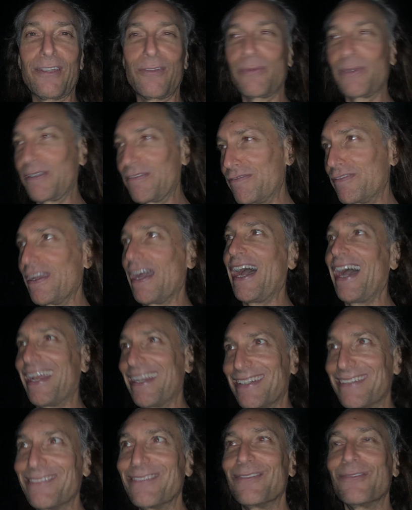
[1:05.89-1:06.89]
We've got
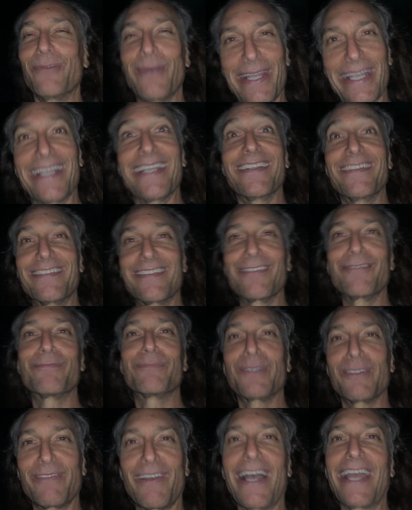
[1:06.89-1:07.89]
ways of
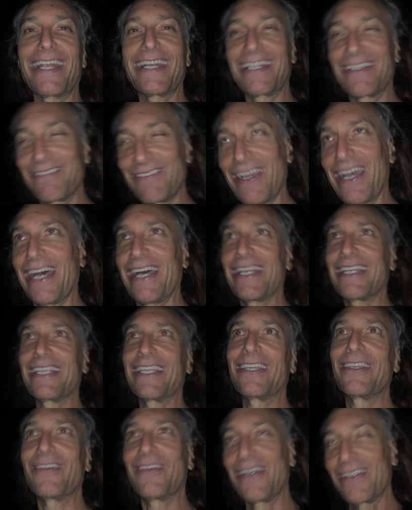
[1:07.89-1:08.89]
providing
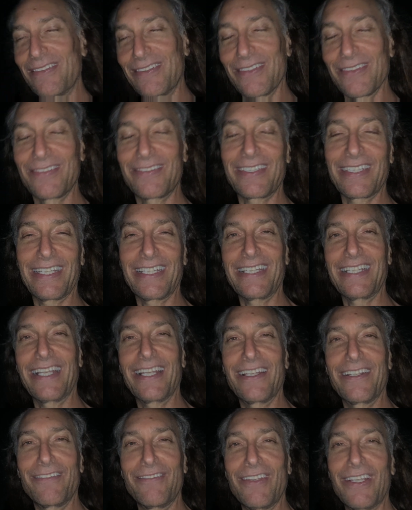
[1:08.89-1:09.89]
value, as you'll see in the
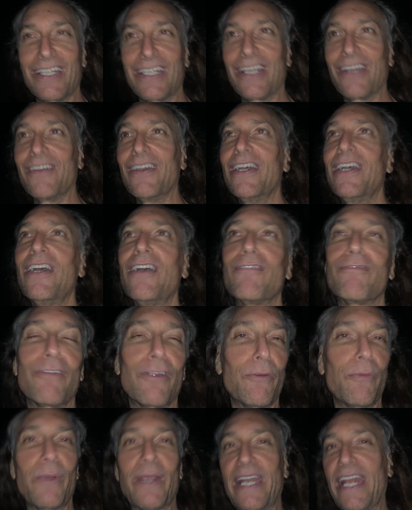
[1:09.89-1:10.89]
other video,
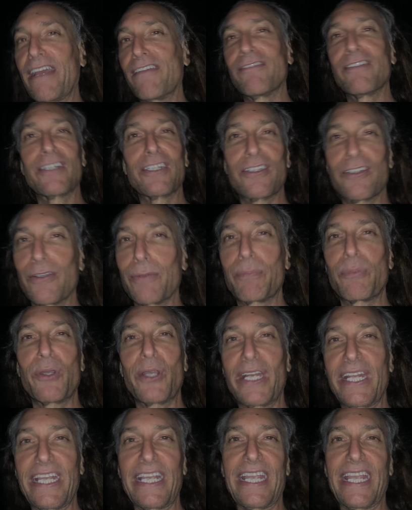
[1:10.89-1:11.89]
for whatever you're
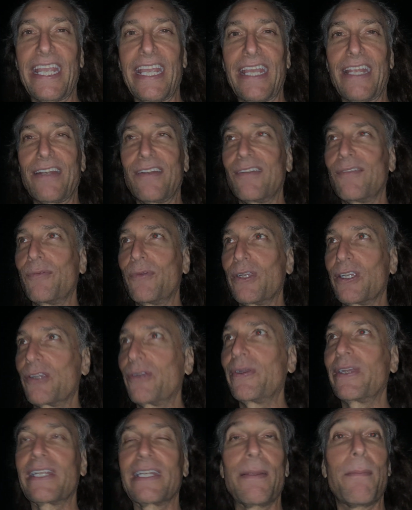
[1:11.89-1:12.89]
putting in. We're
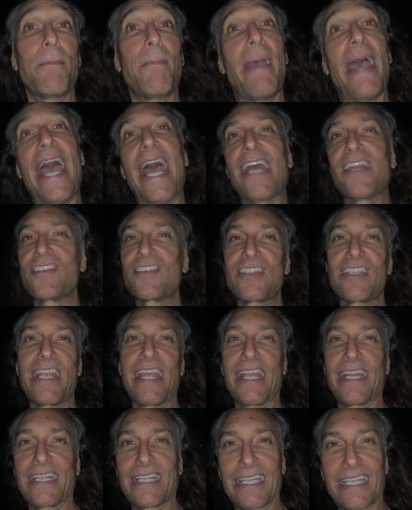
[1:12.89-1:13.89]
going to match
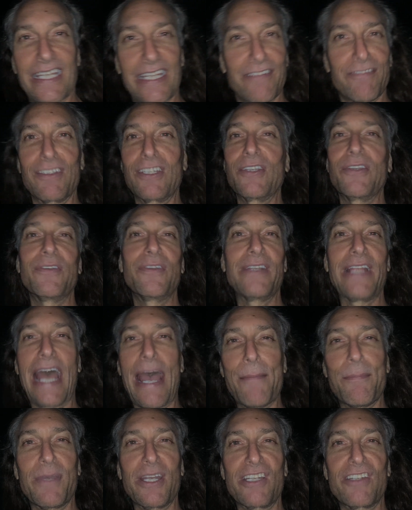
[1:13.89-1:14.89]
and give you
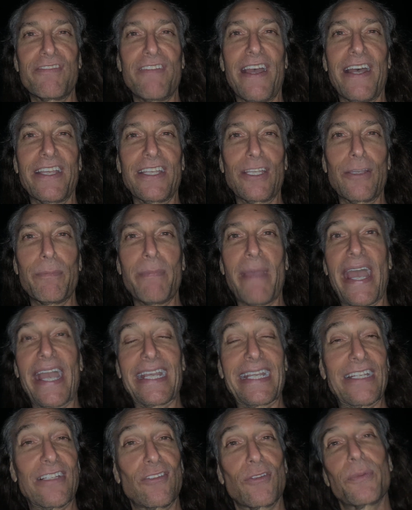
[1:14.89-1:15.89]
that much value
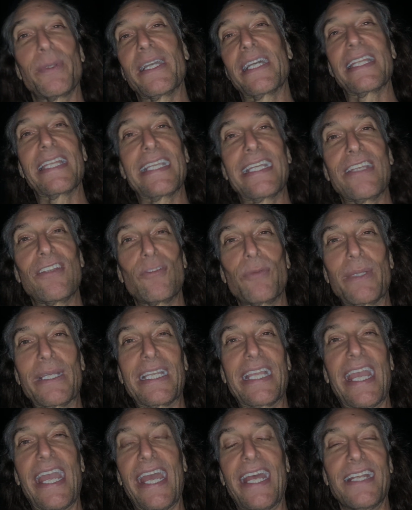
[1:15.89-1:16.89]
back as quickly as we
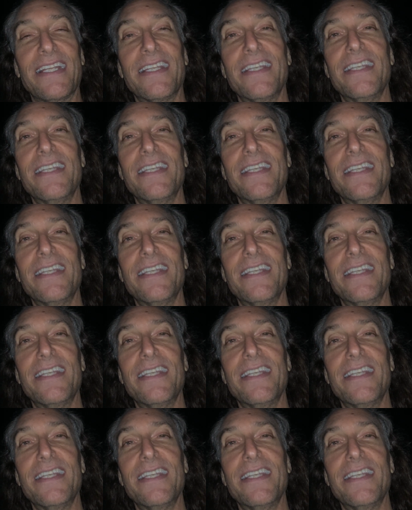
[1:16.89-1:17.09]
can.